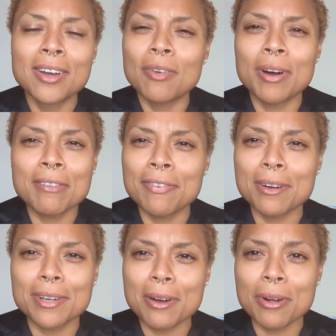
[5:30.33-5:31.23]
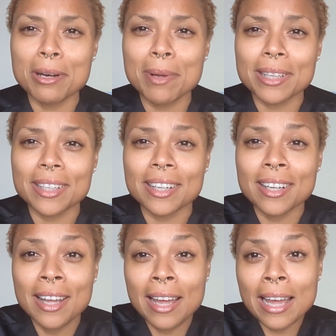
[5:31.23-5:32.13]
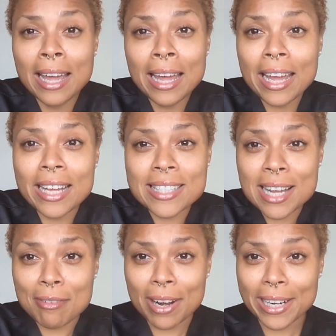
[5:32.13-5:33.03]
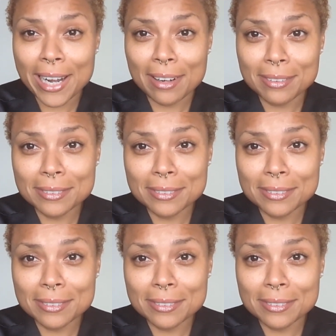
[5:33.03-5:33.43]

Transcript: "Why the fuck would I worry about that? It's not right now.